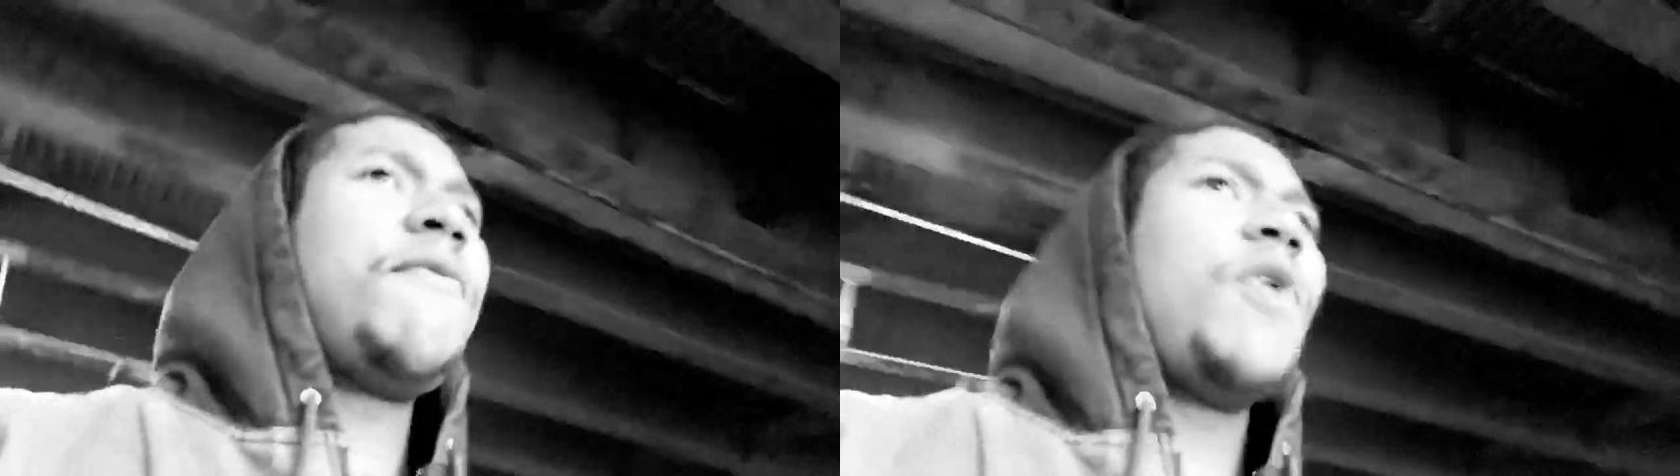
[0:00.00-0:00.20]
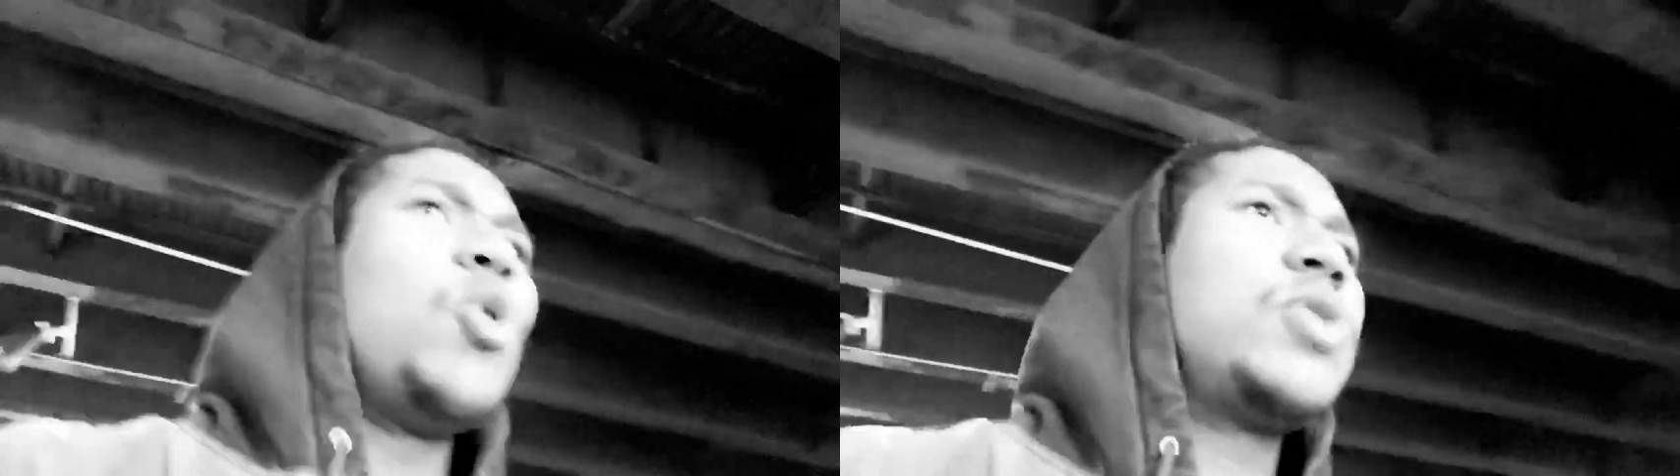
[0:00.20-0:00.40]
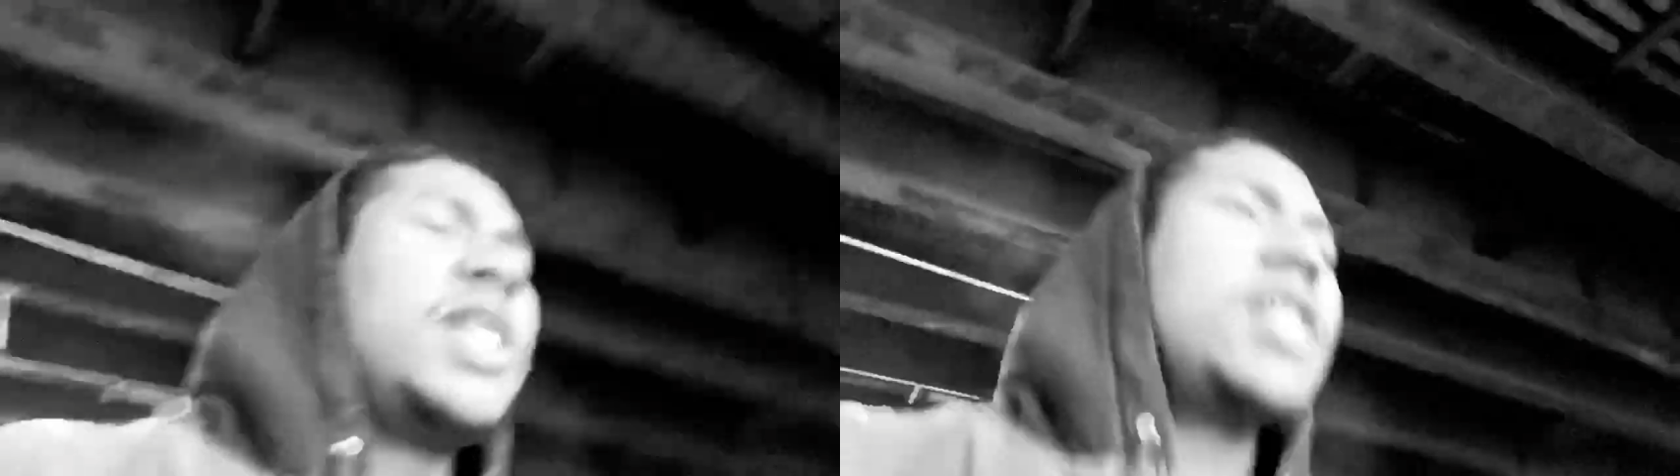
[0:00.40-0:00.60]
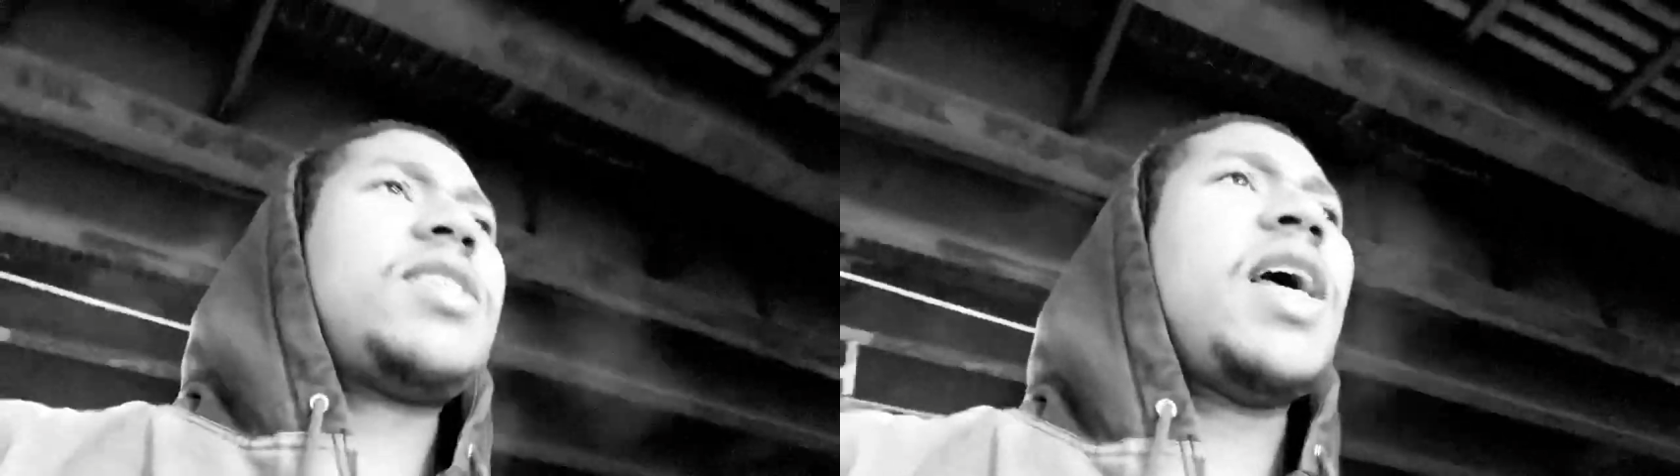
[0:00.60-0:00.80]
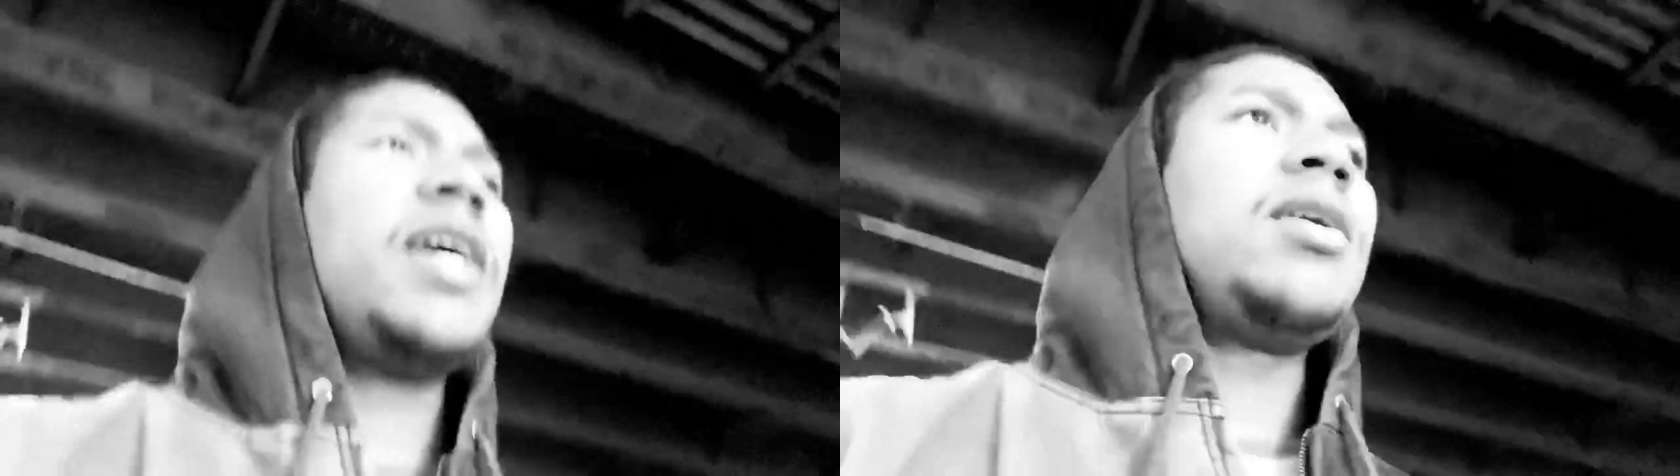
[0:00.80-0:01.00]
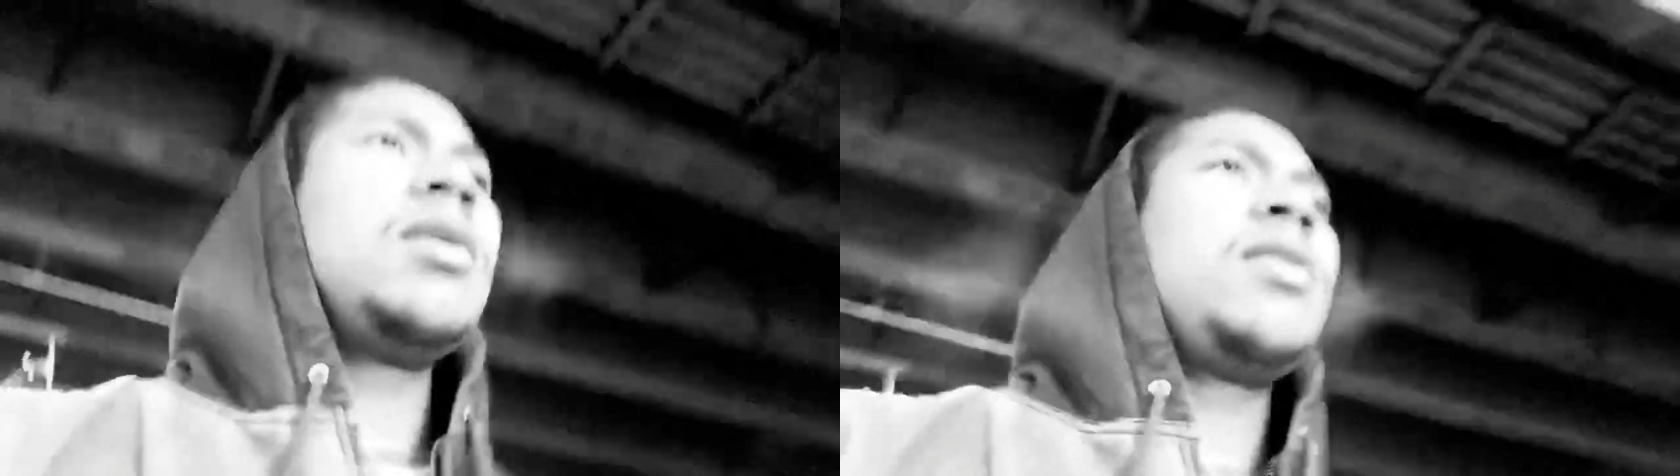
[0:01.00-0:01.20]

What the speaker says: Foles did his thing.